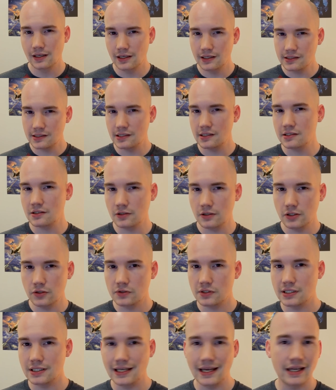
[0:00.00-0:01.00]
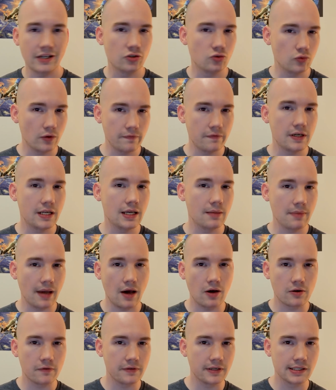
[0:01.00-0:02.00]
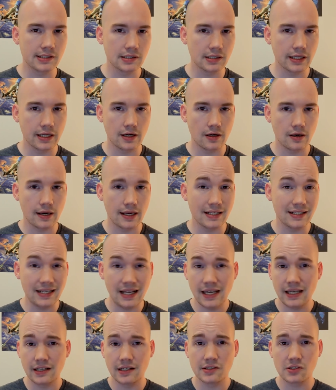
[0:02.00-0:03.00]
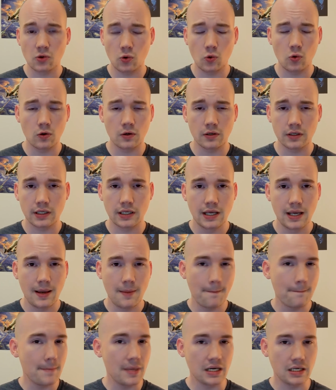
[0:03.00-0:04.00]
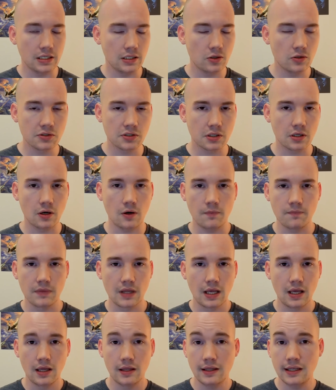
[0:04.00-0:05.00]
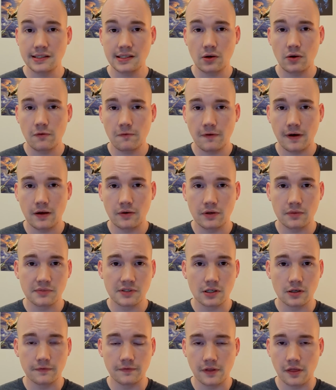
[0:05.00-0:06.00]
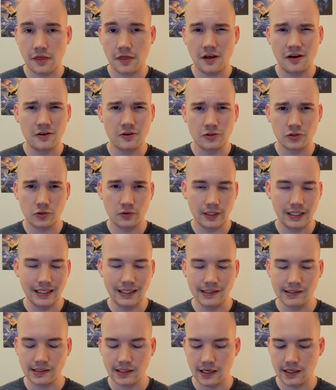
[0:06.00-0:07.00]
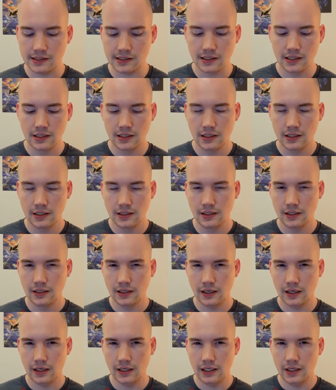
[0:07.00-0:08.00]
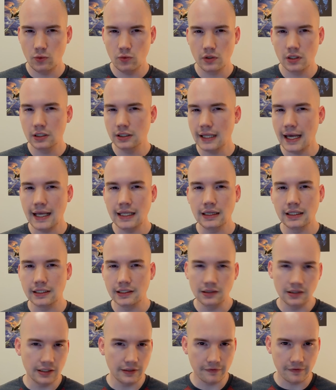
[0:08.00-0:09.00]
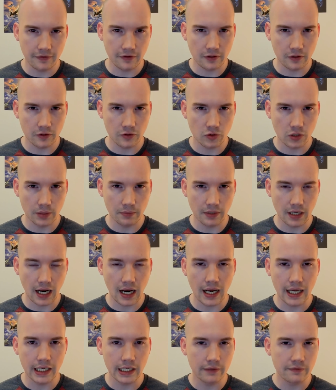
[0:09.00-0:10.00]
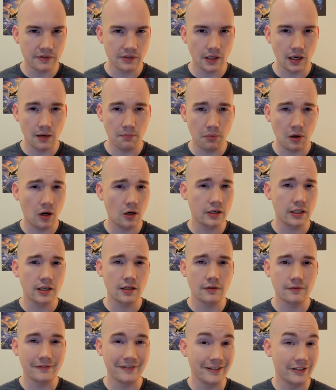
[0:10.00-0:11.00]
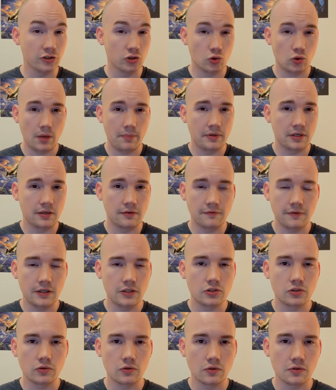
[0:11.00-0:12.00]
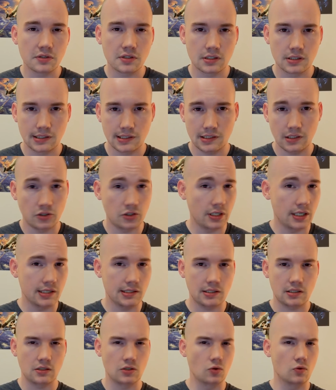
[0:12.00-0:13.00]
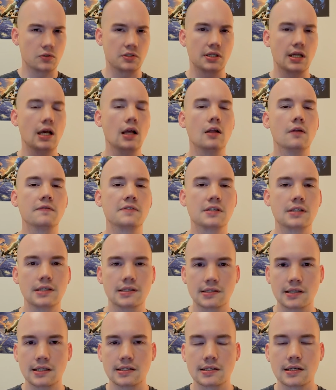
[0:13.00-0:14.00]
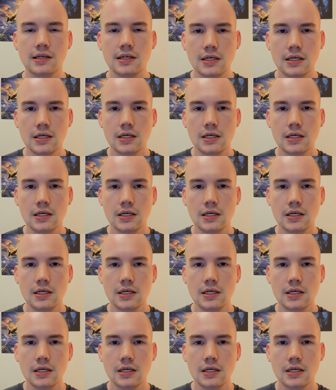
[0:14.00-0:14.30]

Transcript: His sister, you see, had driven him out of his lair and taken his hoard many years ago. That's how he found himself in Thundertree, he says. He would gladly leave Thundertree behind if a party of intrepid adventurers, such as yourselves, he says,